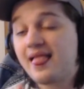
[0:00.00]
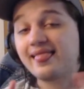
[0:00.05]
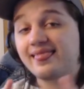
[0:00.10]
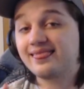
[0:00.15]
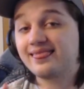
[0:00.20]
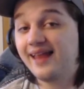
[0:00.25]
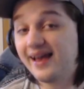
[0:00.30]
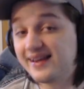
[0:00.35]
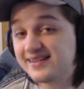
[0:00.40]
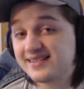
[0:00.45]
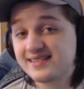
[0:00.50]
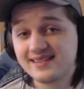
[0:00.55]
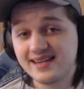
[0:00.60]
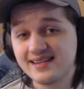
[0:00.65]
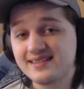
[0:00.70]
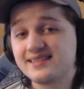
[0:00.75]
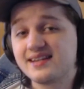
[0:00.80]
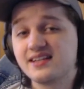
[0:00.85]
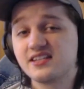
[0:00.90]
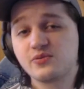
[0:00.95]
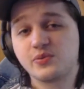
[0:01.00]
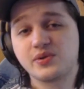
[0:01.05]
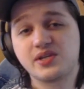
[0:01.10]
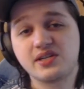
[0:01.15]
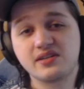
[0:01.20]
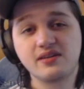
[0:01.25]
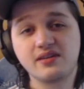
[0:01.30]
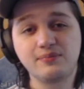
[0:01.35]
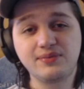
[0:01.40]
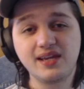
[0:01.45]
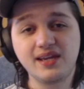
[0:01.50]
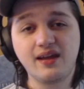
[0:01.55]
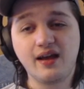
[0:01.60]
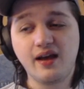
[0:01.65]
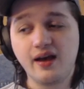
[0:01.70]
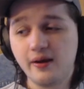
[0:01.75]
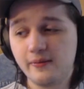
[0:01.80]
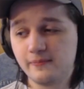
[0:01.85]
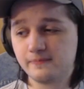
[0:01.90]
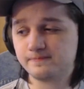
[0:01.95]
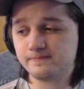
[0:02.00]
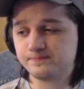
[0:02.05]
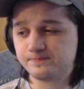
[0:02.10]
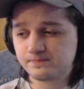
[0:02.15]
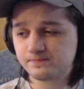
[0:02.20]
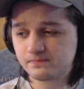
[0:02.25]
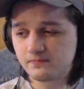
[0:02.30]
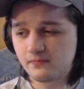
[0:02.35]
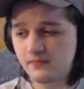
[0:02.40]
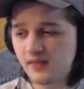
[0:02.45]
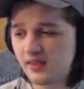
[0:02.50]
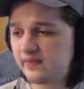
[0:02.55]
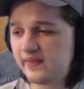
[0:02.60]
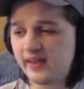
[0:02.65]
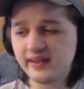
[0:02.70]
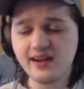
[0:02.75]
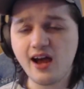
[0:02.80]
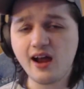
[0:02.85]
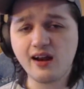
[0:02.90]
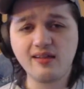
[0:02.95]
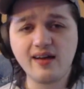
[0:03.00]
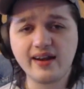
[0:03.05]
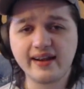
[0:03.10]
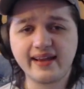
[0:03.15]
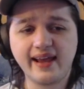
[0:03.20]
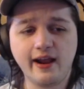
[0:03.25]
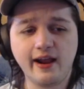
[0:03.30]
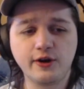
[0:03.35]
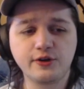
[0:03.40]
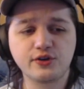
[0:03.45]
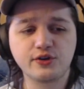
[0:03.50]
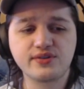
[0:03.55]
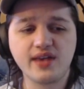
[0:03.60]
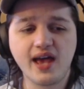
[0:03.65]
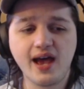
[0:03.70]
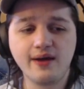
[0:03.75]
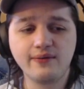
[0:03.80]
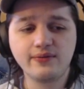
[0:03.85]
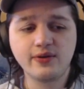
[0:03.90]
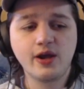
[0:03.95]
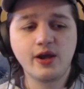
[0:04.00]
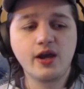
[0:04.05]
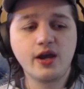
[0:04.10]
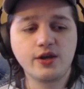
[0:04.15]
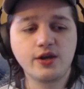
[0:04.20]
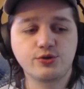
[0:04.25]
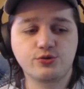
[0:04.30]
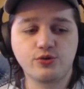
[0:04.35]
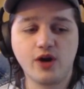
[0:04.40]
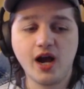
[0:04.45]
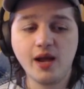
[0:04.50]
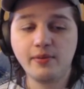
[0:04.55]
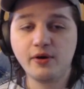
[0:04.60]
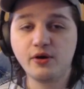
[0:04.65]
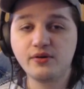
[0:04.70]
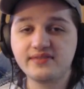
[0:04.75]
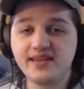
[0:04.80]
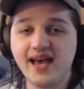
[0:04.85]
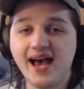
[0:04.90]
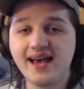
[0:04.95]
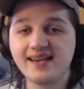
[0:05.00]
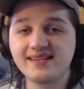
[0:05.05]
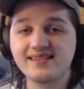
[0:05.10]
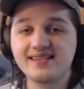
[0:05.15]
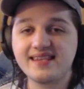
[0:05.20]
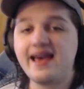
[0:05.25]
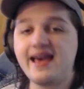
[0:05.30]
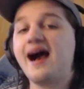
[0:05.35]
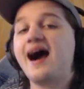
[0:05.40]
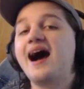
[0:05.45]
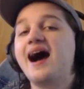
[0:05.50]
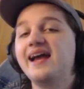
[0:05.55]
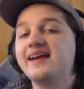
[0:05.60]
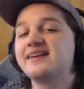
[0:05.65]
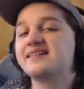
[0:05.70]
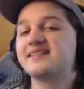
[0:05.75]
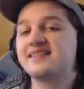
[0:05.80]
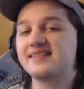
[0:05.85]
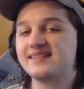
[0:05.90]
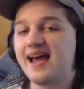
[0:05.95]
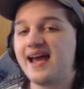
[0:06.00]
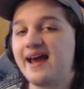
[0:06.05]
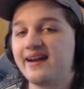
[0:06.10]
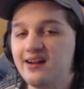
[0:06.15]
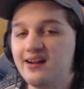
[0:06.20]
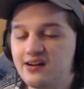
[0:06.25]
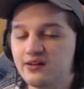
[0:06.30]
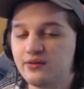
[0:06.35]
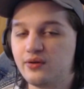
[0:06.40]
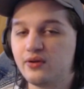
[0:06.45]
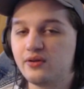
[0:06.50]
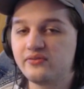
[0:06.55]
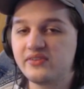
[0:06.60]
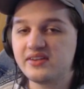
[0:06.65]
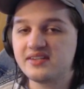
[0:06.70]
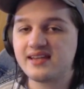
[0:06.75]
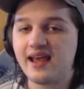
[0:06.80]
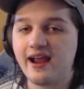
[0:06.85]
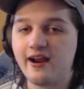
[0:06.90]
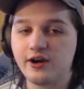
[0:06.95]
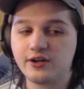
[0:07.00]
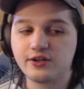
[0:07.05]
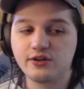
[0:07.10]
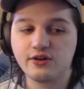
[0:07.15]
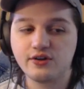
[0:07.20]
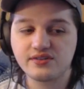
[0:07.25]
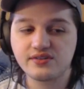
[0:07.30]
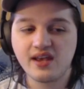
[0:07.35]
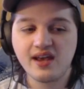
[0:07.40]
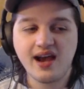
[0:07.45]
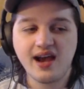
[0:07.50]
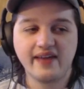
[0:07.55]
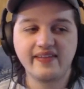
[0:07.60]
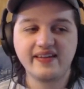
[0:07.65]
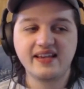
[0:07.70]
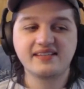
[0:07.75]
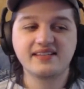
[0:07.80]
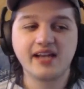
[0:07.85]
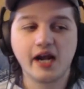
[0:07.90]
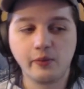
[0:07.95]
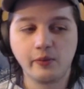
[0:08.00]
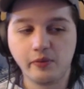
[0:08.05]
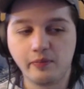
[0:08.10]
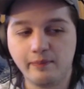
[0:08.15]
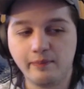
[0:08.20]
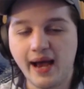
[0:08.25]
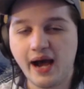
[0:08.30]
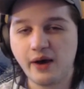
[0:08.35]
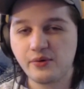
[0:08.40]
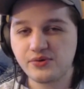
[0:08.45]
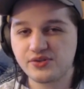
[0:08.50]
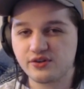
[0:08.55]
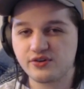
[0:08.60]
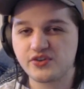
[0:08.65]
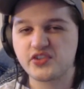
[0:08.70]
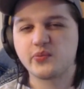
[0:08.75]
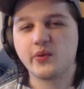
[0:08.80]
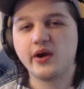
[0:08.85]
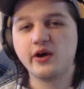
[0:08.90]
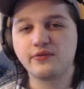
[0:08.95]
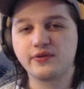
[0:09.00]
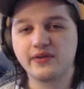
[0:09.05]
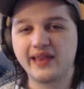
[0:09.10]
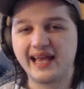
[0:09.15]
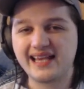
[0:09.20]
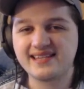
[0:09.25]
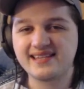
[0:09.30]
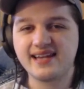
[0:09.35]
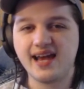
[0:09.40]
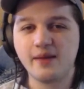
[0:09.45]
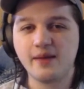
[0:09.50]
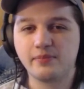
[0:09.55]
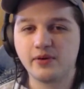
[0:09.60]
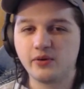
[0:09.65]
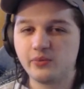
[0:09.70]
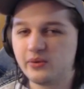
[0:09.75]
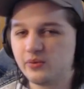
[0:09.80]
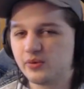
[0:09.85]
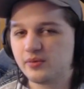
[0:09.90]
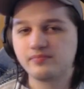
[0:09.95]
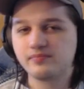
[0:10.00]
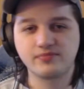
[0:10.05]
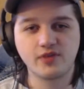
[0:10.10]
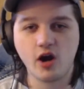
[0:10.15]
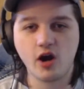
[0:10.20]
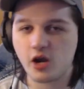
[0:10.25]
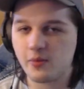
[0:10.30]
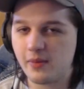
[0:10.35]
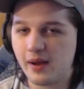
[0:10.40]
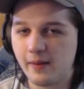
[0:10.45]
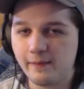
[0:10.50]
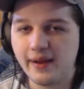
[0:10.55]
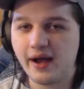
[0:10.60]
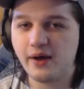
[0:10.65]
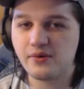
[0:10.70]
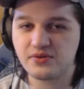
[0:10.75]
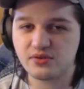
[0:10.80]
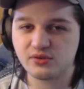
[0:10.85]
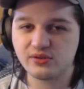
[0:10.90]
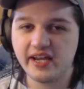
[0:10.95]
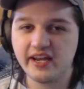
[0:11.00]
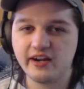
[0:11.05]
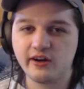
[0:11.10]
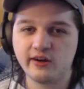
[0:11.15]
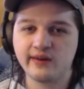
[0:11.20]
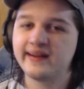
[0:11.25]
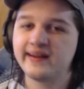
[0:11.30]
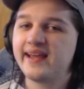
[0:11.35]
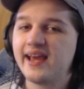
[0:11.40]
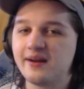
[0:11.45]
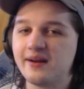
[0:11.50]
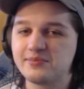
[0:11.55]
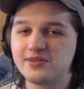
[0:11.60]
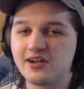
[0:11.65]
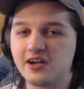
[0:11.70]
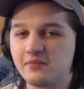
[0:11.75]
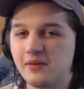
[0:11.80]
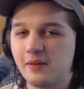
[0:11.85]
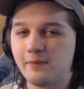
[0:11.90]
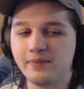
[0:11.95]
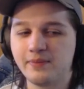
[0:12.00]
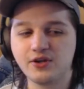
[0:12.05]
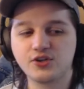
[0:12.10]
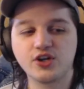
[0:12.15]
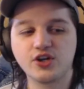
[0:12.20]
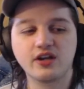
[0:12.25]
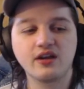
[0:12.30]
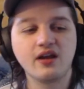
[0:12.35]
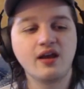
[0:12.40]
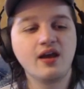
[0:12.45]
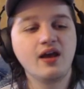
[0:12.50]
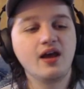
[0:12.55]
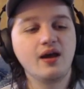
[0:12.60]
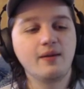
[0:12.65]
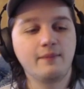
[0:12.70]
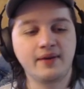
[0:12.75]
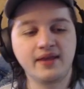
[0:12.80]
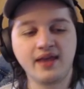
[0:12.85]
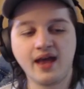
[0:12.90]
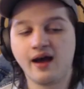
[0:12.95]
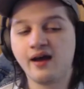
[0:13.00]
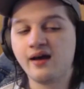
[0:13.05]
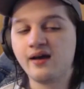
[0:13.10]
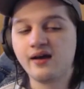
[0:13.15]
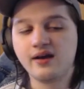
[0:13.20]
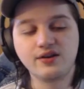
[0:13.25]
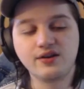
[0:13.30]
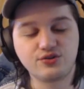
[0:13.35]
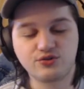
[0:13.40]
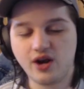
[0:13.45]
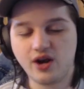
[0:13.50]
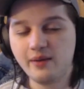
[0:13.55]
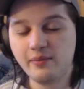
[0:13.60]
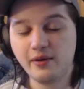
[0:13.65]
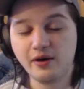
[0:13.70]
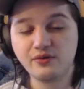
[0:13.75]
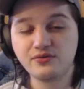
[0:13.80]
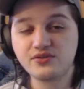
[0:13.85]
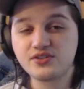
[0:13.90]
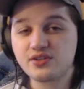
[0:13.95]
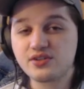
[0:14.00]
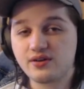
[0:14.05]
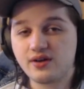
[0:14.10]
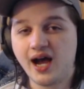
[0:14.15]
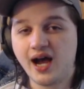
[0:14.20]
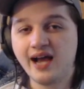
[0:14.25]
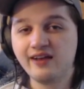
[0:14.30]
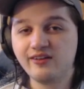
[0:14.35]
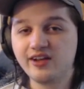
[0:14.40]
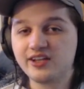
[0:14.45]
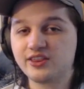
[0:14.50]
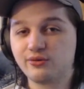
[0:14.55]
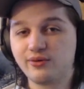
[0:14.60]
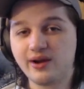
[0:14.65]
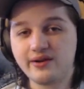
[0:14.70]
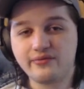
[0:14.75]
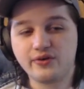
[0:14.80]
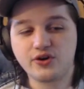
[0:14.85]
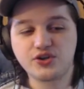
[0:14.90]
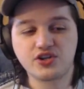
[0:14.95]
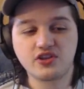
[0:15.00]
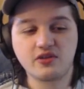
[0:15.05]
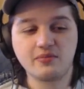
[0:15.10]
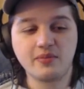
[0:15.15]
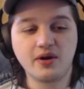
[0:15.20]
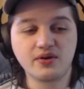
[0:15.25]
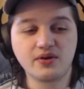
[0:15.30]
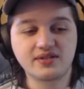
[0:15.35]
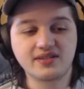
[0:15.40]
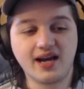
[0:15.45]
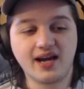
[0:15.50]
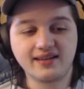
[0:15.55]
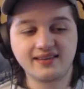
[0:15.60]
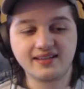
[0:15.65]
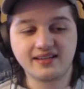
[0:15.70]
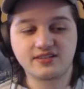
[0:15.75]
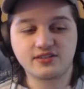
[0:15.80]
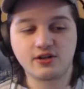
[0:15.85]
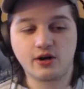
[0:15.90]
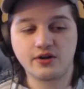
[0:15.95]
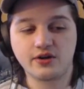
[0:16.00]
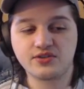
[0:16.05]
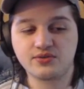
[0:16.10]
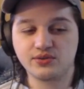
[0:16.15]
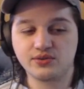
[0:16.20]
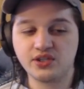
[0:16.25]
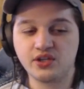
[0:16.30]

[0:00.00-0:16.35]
less distance, which is something that not a lot of characters have. Drybones has the highest stat out of all of these characters. I think he's tied with Bowser as well for that stat, but we will talk about Bowser later, and again, I'm talking about pitching. But yeah, Drybones, I like the red version the most. I think his star hit's really